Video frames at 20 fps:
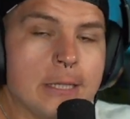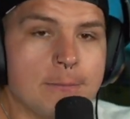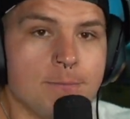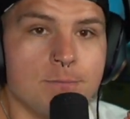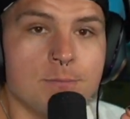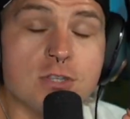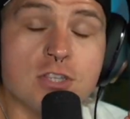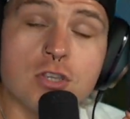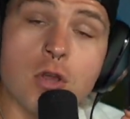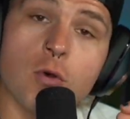
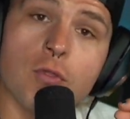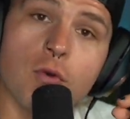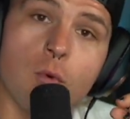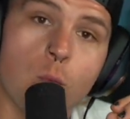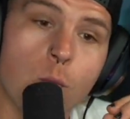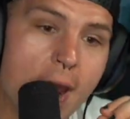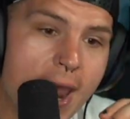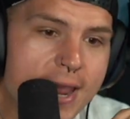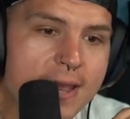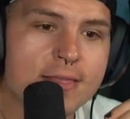So the
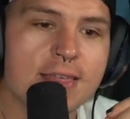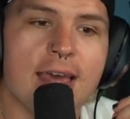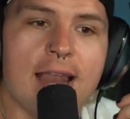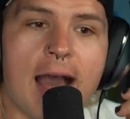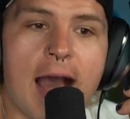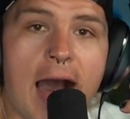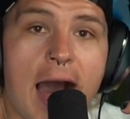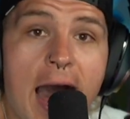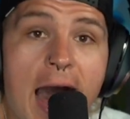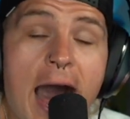way that
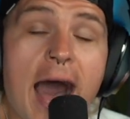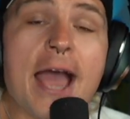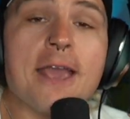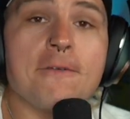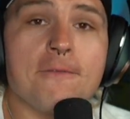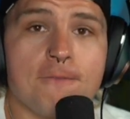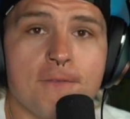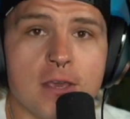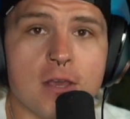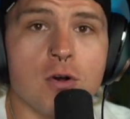I
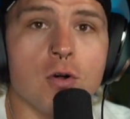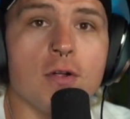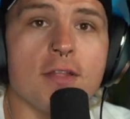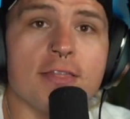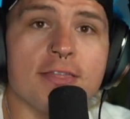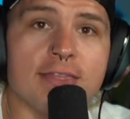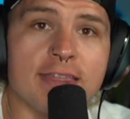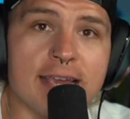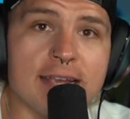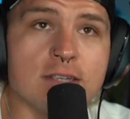feel
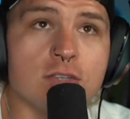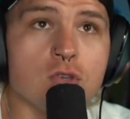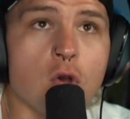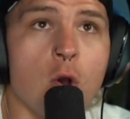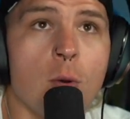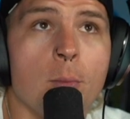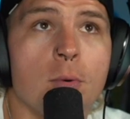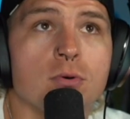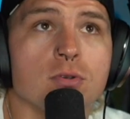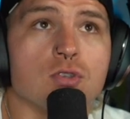things
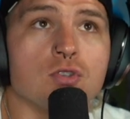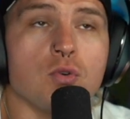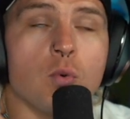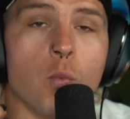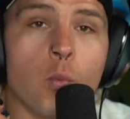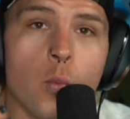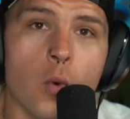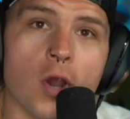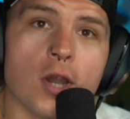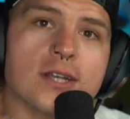almost
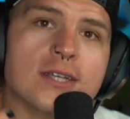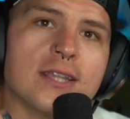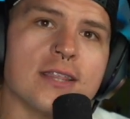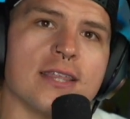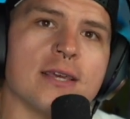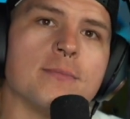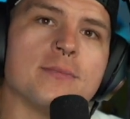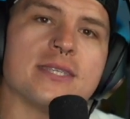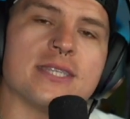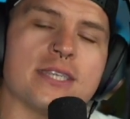worked
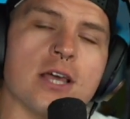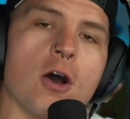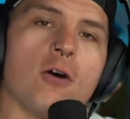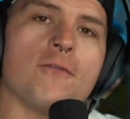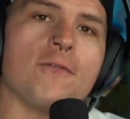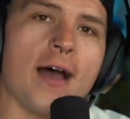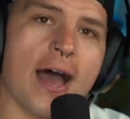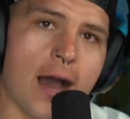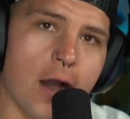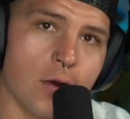themselves
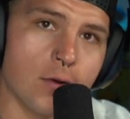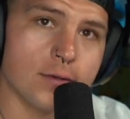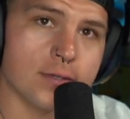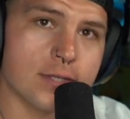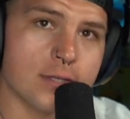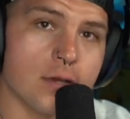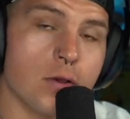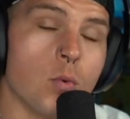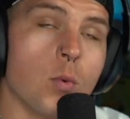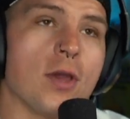out
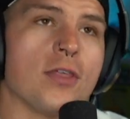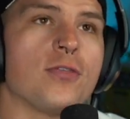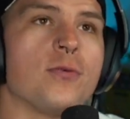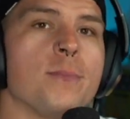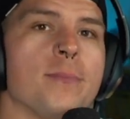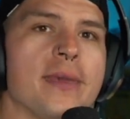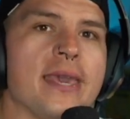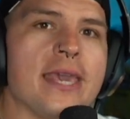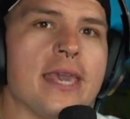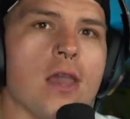with
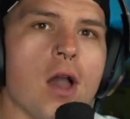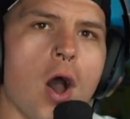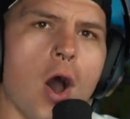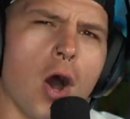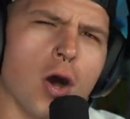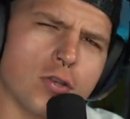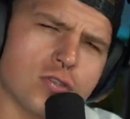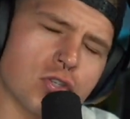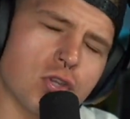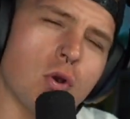me
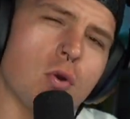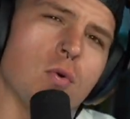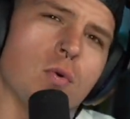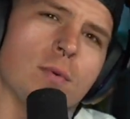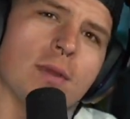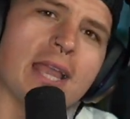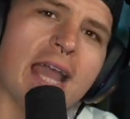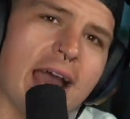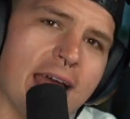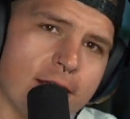also
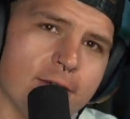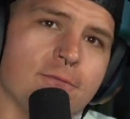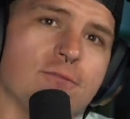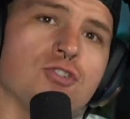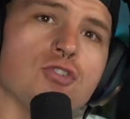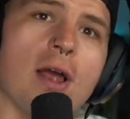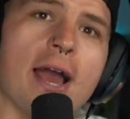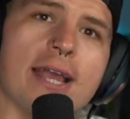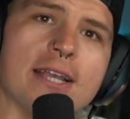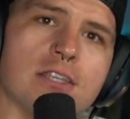kind of
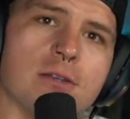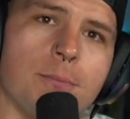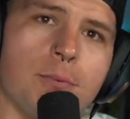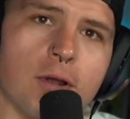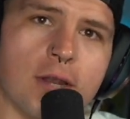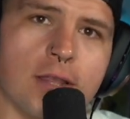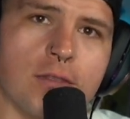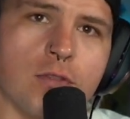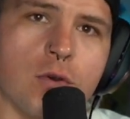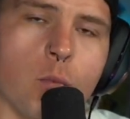trying to put
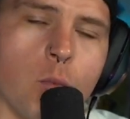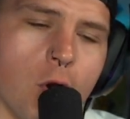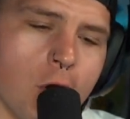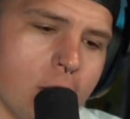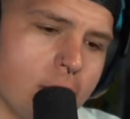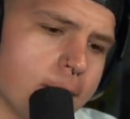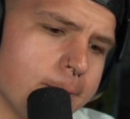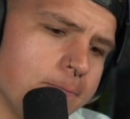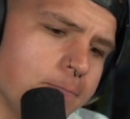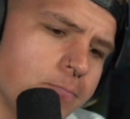in the
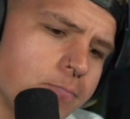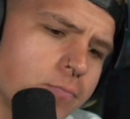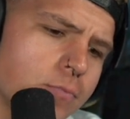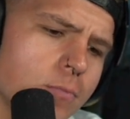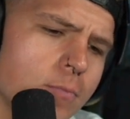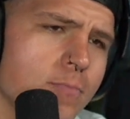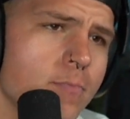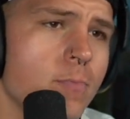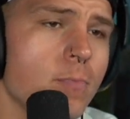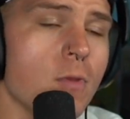work
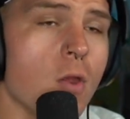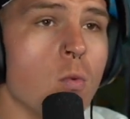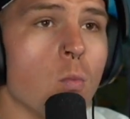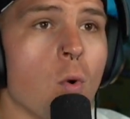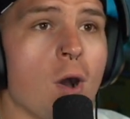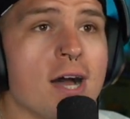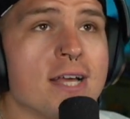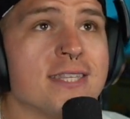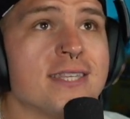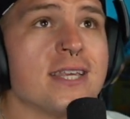
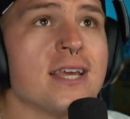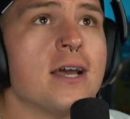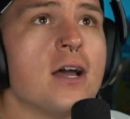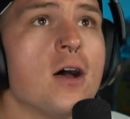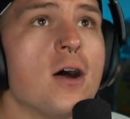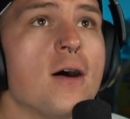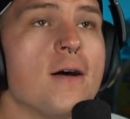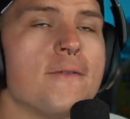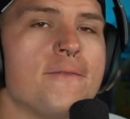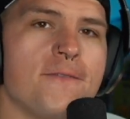was
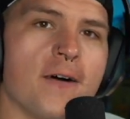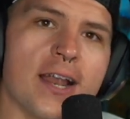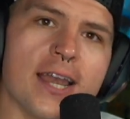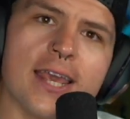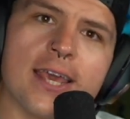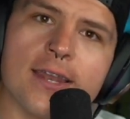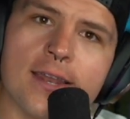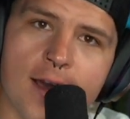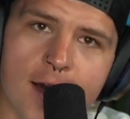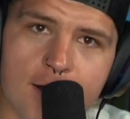funny
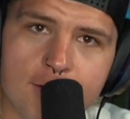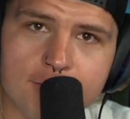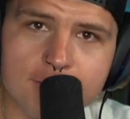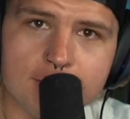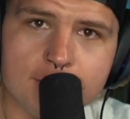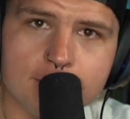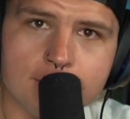enough,